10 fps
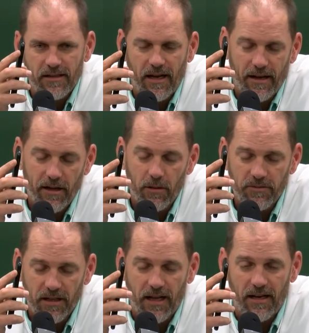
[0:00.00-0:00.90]
and that
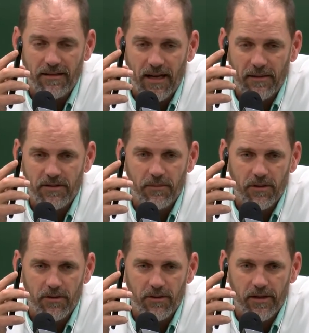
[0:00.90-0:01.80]
helps a lot of times in
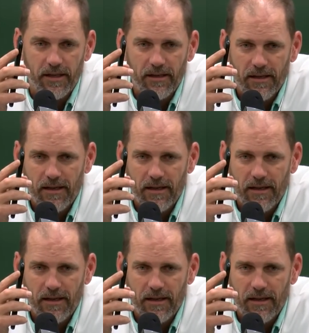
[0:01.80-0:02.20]
recruiting.